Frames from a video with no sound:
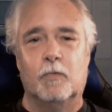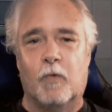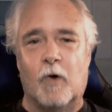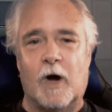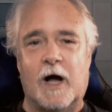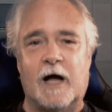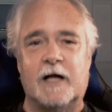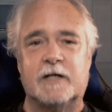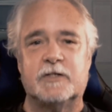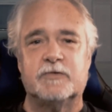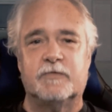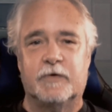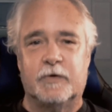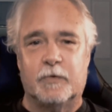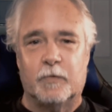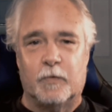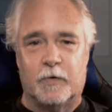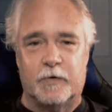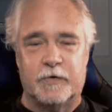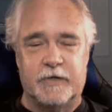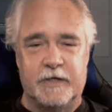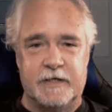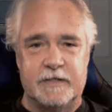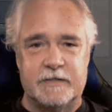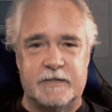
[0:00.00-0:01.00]
watch the
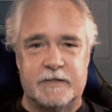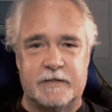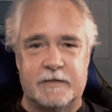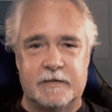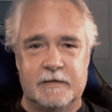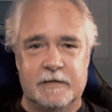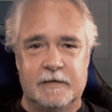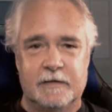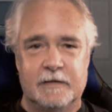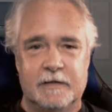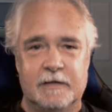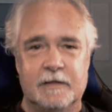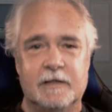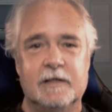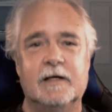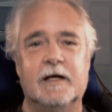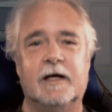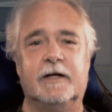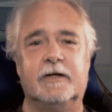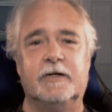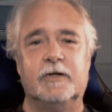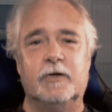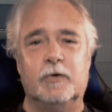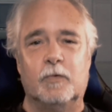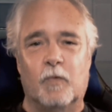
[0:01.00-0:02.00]
northeast
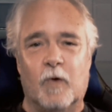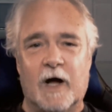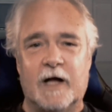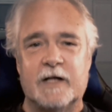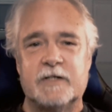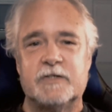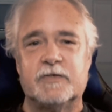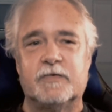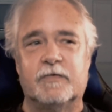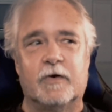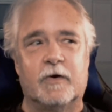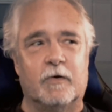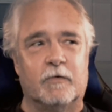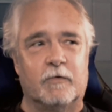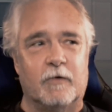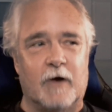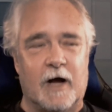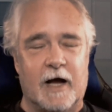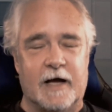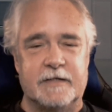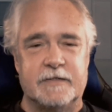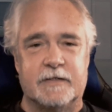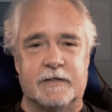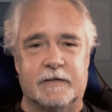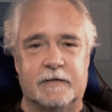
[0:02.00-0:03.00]
and you watch the
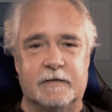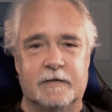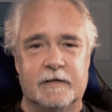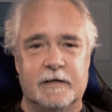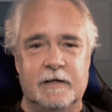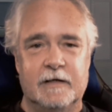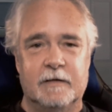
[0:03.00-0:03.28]
horizon,